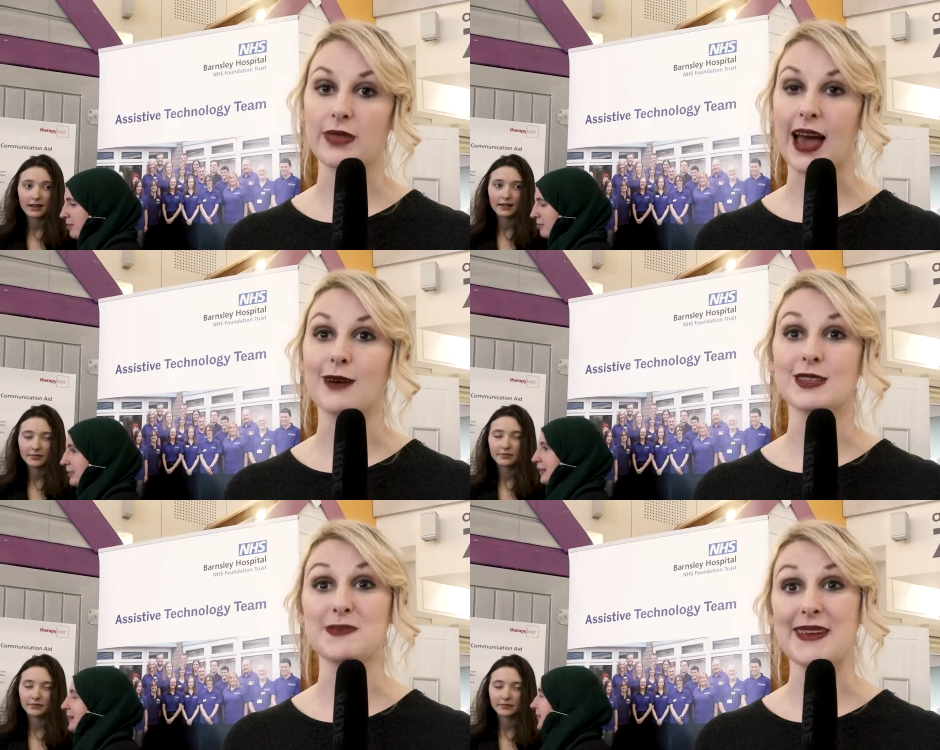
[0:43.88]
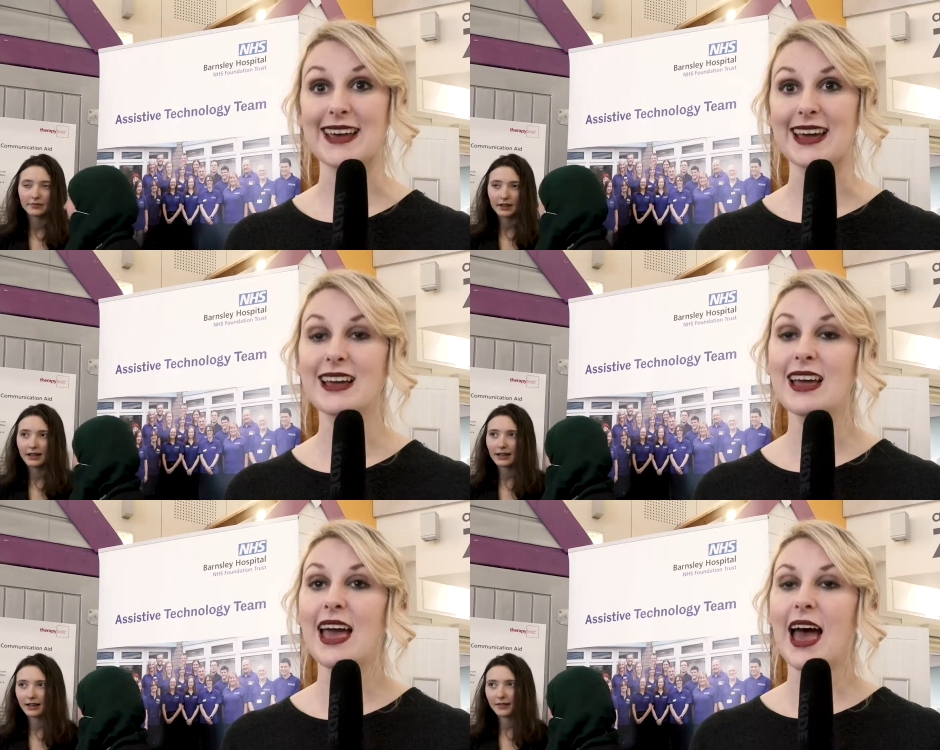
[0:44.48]
Speaker 1: without
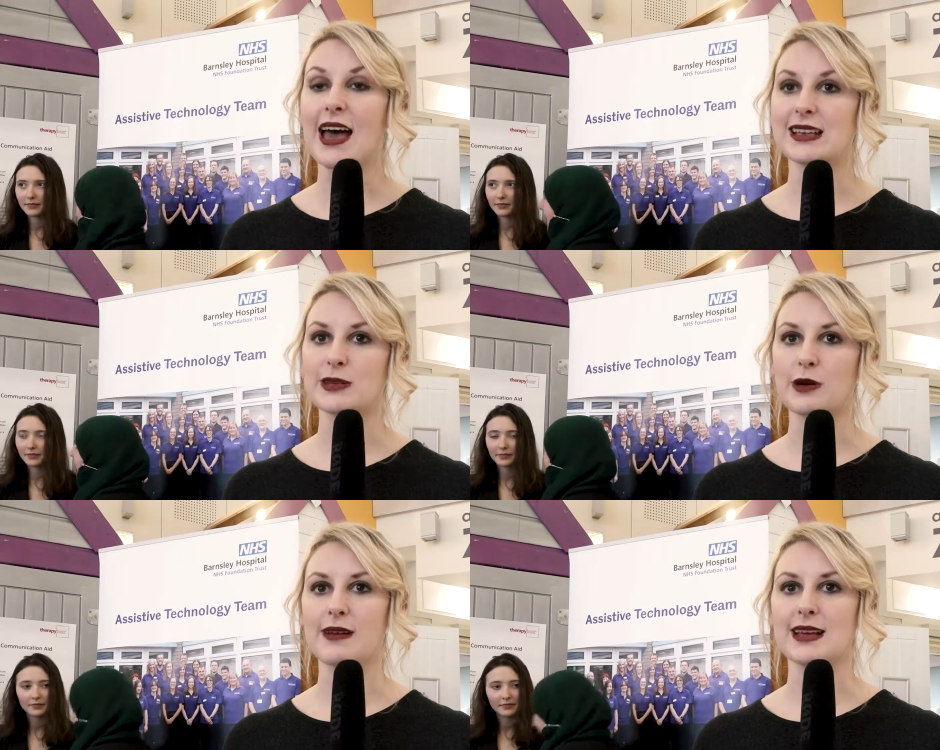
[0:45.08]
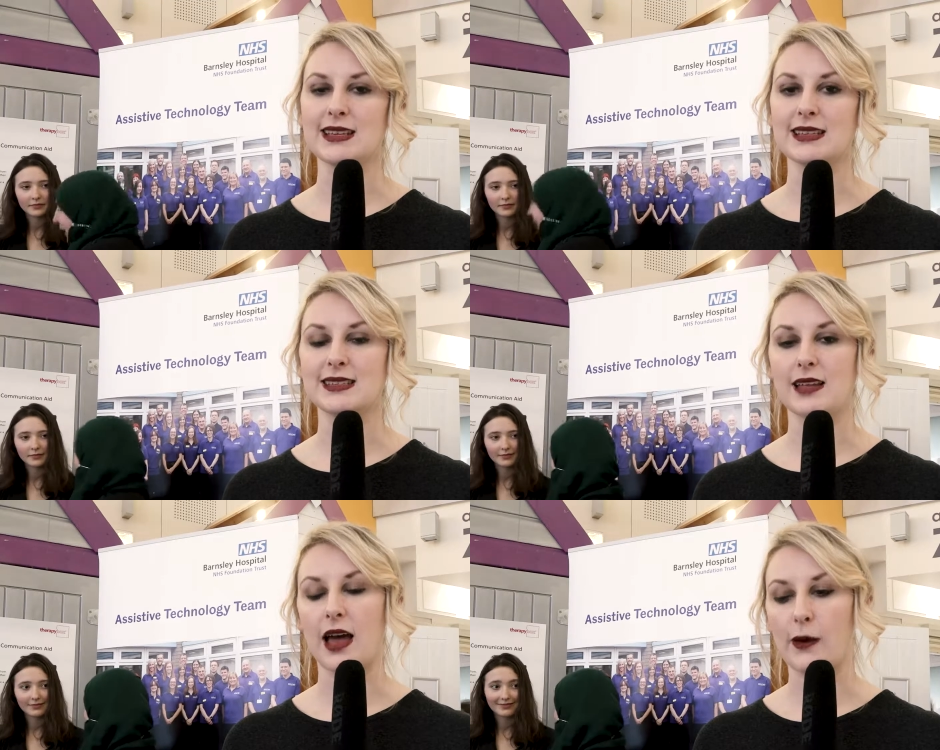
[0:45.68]
speaking. Uh, so we're raising
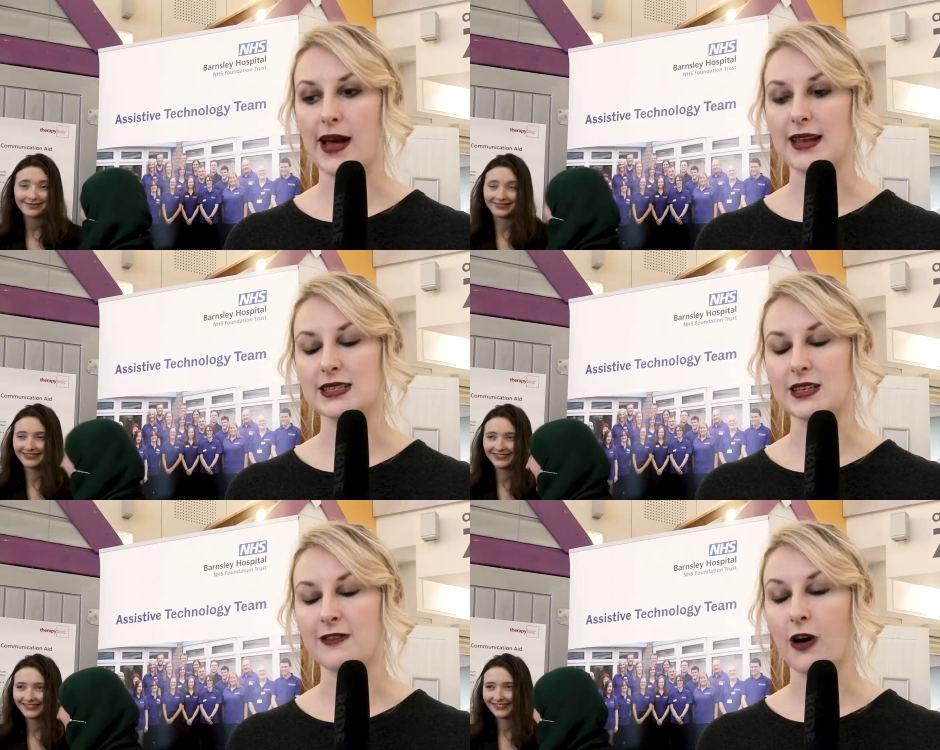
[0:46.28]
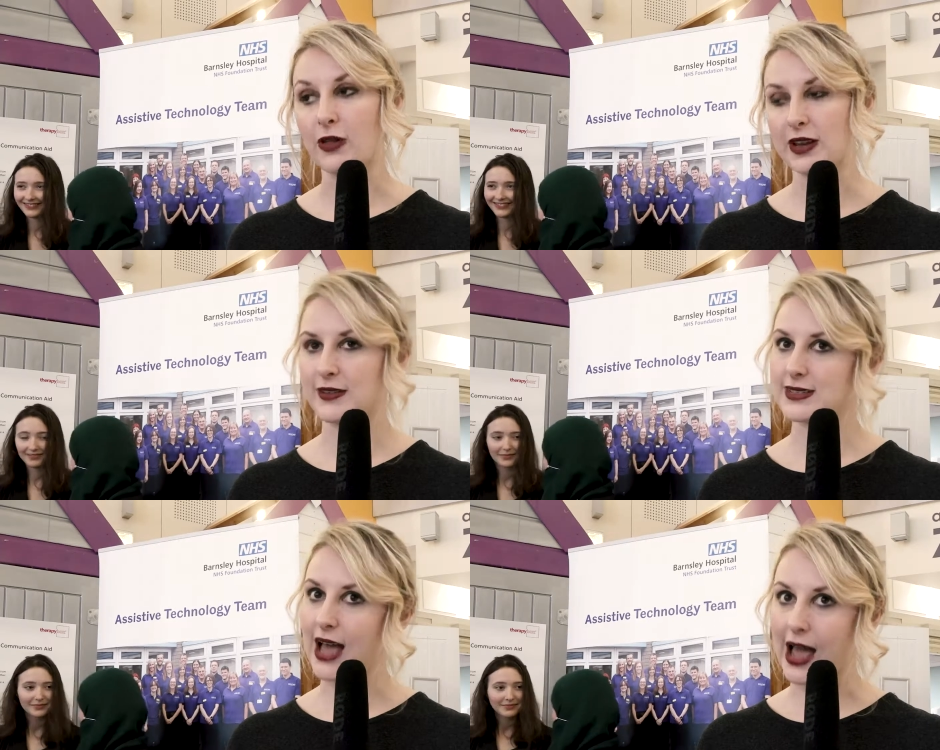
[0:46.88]
awareness of all the
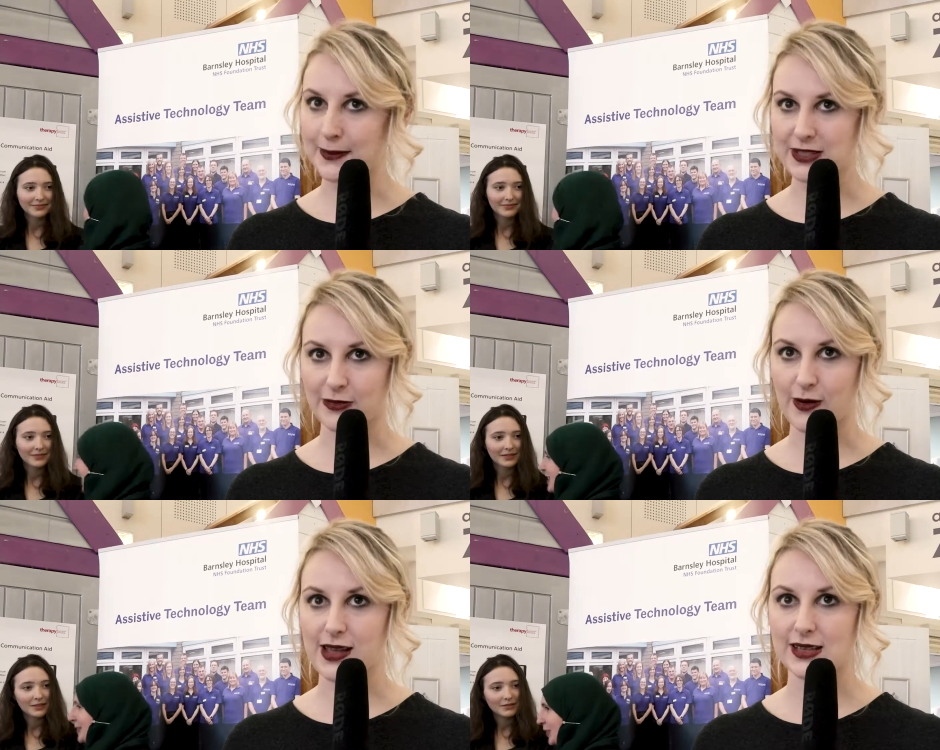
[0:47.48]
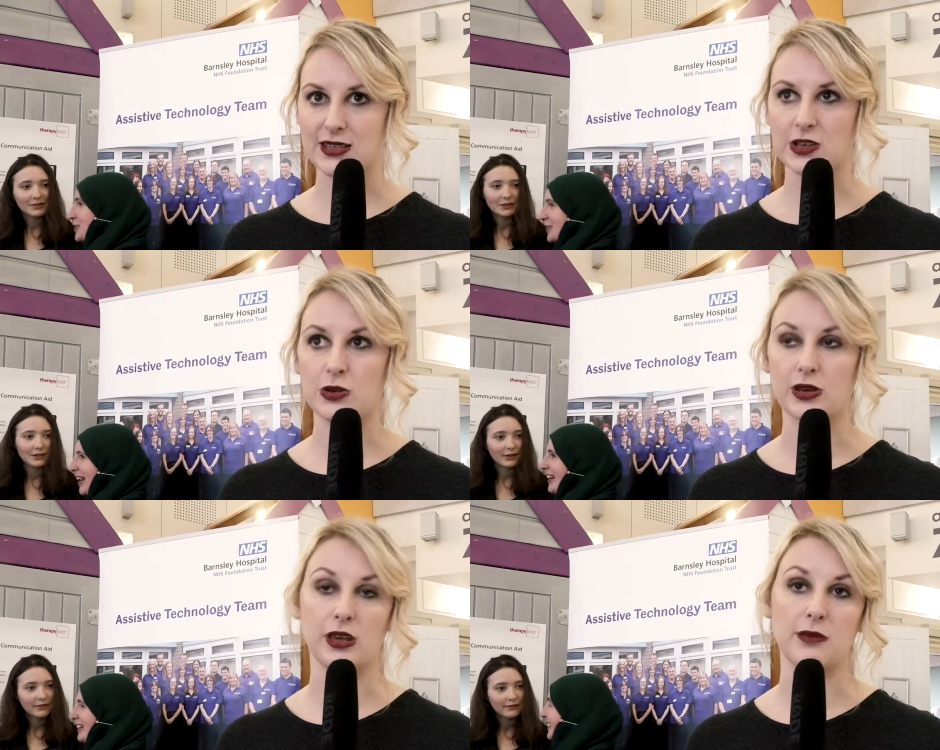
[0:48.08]
different types of ways that
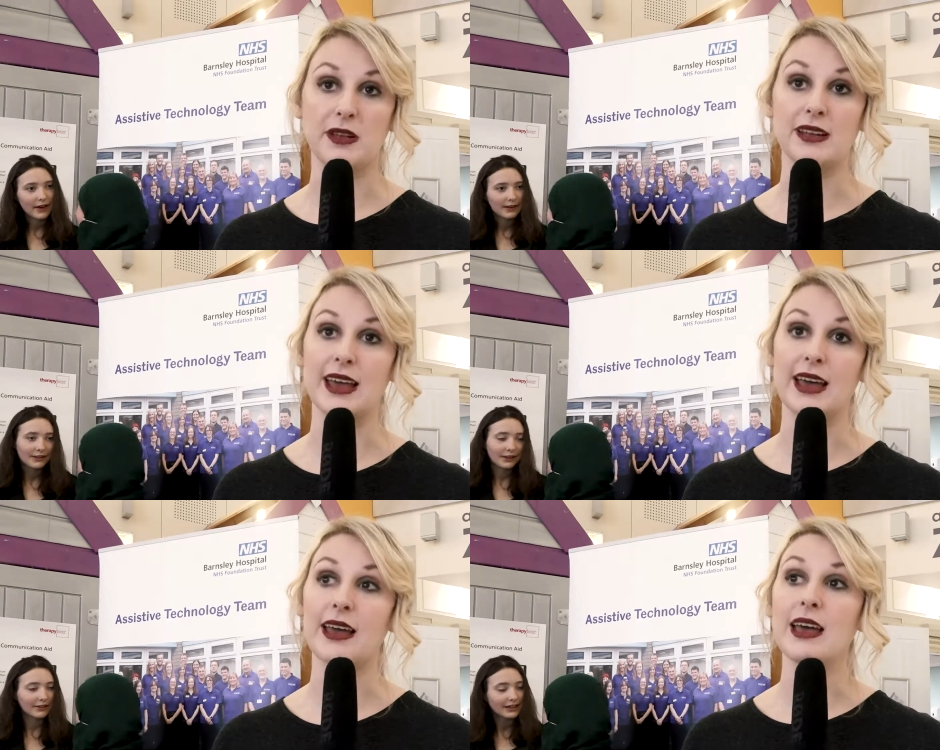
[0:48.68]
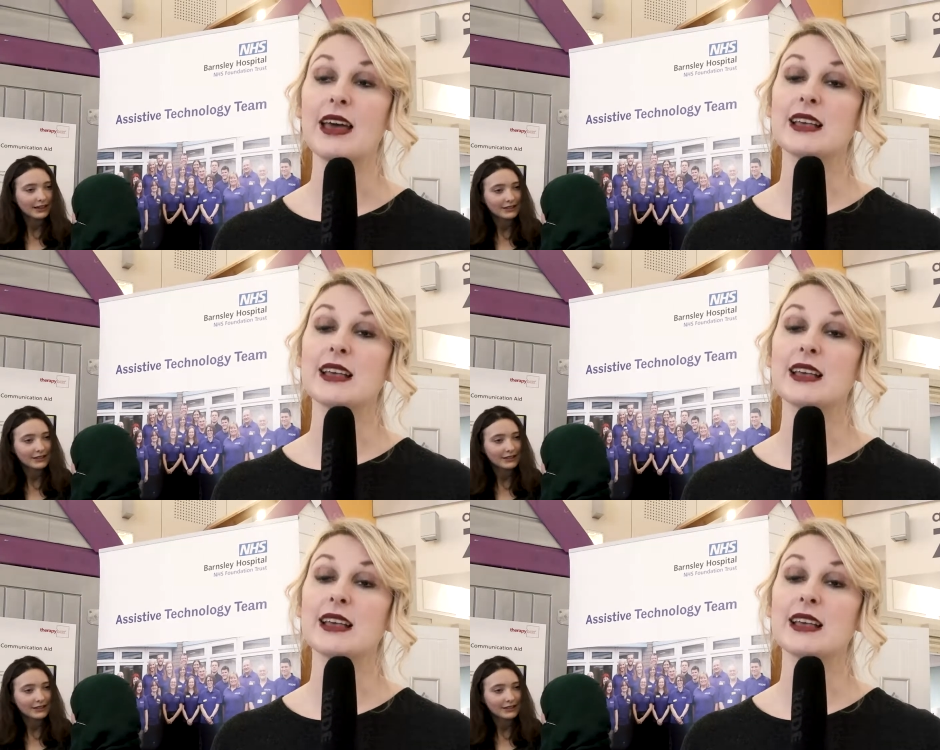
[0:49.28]
you can communicate.